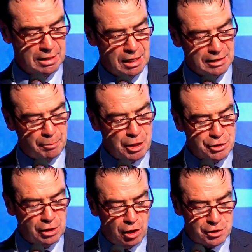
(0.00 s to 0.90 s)
The British
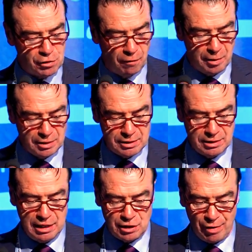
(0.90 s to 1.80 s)
and Irish governments
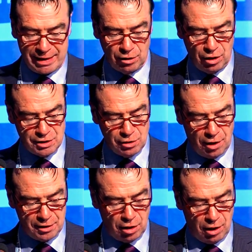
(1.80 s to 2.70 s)
need to recognise
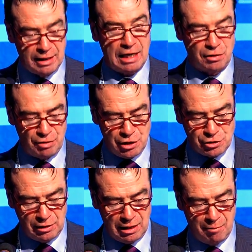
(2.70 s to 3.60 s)
Northern Ireland as a
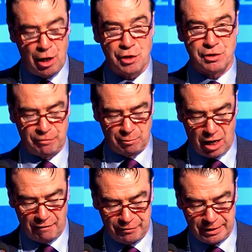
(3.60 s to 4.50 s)
region emerging from
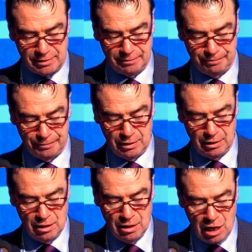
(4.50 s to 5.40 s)
conflict,
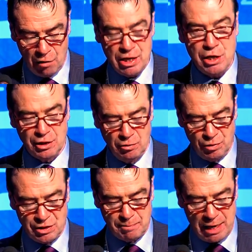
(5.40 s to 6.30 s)
a region with
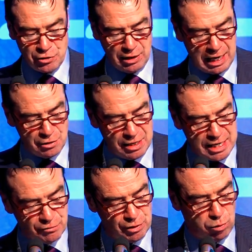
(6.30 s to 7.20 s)
special and
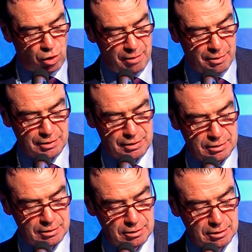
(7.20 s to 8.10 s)
unique requirements.
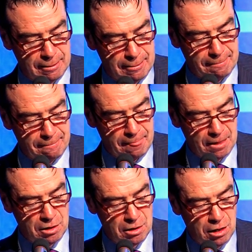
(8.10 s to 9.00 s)

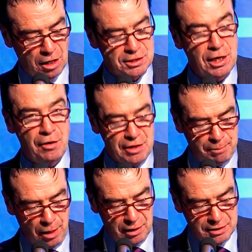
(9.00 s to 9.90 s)
Austerity
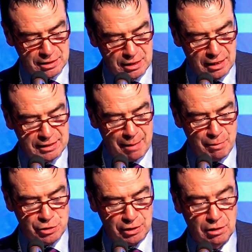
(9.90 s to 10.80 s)
policies are
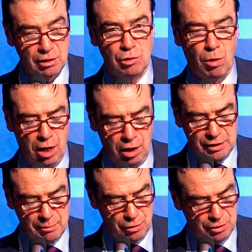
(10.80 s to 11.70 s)
damaging to all
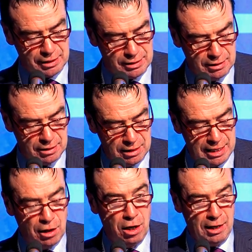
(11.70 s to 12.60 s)
communities, in
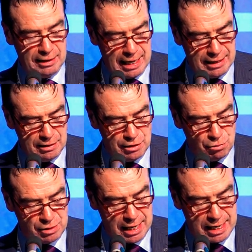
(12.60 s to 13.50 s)
Ireland and in the
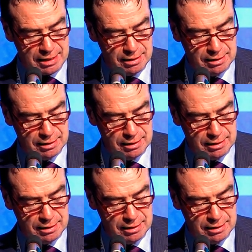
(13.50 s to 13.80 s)
UK.